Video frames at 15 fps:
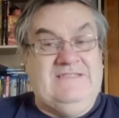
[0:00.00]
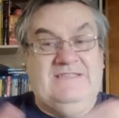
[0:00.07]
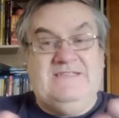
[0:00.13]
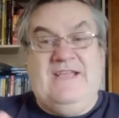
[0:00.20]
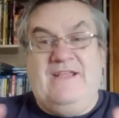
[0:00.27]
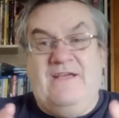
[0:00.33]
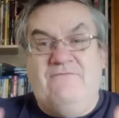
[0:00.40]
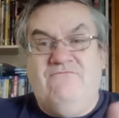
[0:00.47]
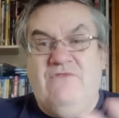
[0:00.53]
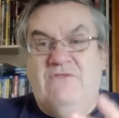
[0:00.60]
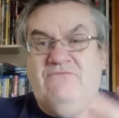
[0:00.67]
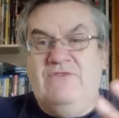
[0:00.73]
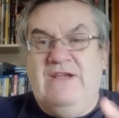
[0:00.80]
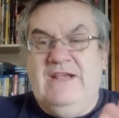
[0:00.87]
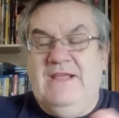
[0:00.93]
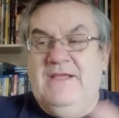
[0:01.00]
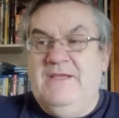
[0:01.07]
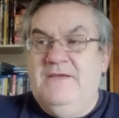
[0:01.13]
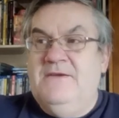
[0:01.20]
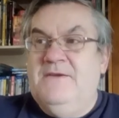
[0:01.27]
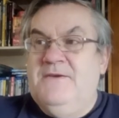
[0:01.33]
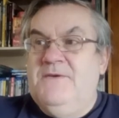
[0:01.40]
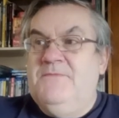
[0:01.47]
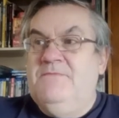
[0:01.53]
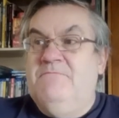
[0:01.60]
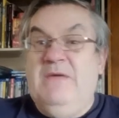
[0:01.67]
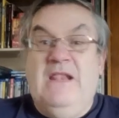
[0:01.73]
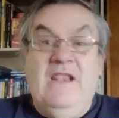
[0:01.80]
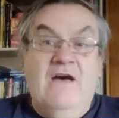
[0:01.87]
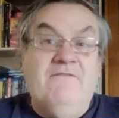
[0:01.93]
I say, a really
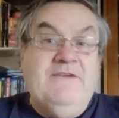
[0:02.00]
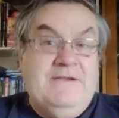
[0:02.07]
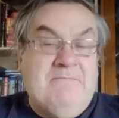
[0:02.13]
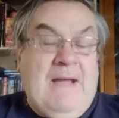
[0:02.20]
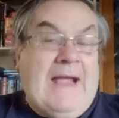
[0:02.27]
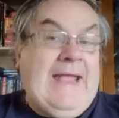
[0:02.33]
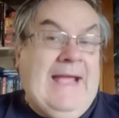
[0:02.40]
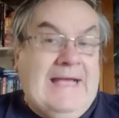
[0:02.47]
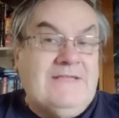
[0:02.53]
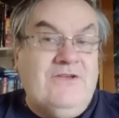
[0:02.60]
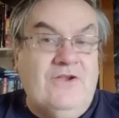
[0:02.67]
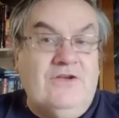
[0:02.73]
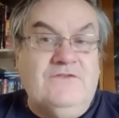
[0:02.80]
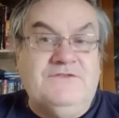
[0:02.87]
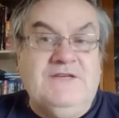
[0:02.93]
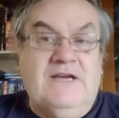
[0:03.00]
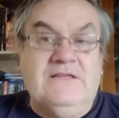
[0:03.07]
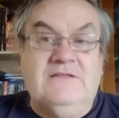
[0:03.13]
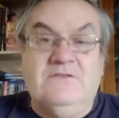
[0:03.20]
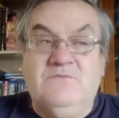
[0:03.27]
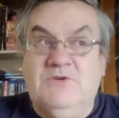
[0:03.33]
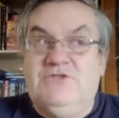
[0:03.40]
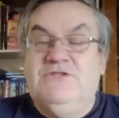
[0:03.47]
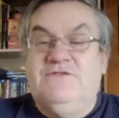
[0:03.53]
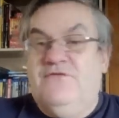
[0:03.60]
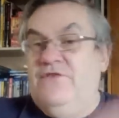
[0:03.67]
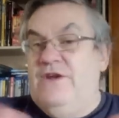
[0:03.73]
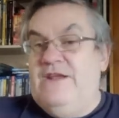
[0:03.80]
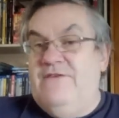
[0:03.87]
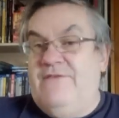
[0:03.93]
beloved back catalogue of titles, which is
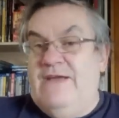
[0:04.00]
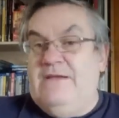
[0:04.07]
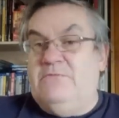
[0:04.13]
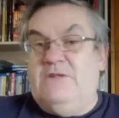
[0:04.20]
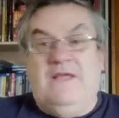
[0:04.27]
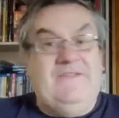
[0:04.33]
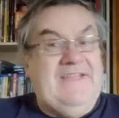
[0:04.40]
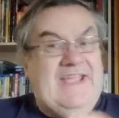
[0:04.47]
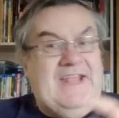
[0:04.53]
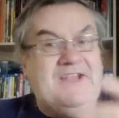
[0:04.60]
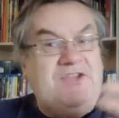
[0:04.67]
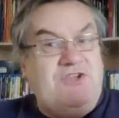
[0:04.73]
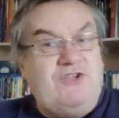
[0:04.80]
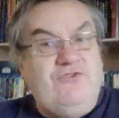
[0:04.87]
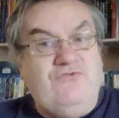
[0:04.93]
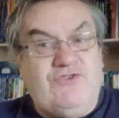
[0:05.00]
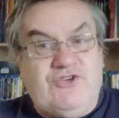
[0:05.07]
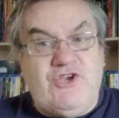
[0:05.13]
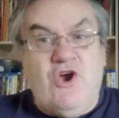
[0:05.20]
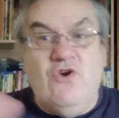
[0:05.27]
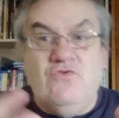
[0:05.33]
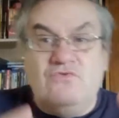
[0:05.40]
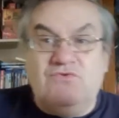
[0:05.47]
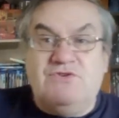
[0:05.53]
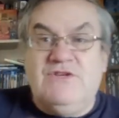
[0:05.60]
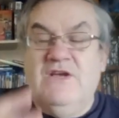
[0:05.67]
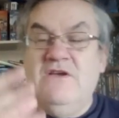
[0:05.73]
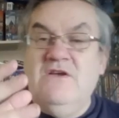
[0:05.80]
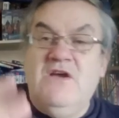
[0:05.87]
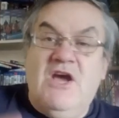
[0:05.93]
freely available. And they're getting new
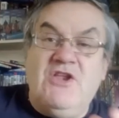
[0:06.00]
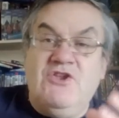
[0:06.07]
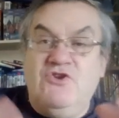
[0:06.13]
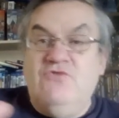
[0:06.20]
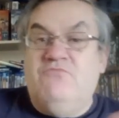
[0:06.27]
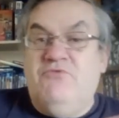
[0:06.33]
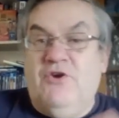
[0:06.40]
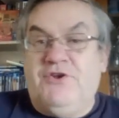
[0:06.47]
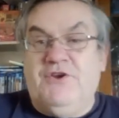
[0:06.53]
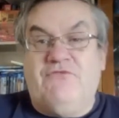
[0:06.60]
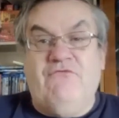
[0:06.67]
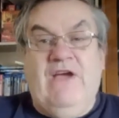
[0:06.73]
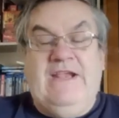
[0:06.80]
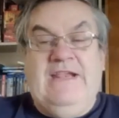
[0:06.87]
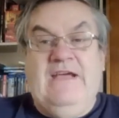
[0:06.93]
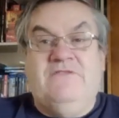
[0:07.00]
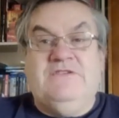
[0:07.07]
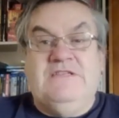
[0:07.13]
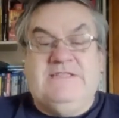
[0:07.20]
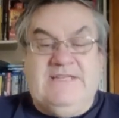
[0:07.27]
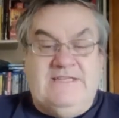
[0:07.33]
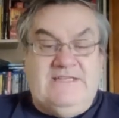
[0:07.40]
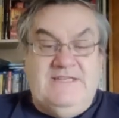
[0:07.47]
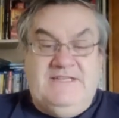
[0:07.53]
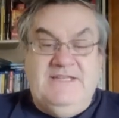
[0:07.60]
shows, a new product, right, left and centre.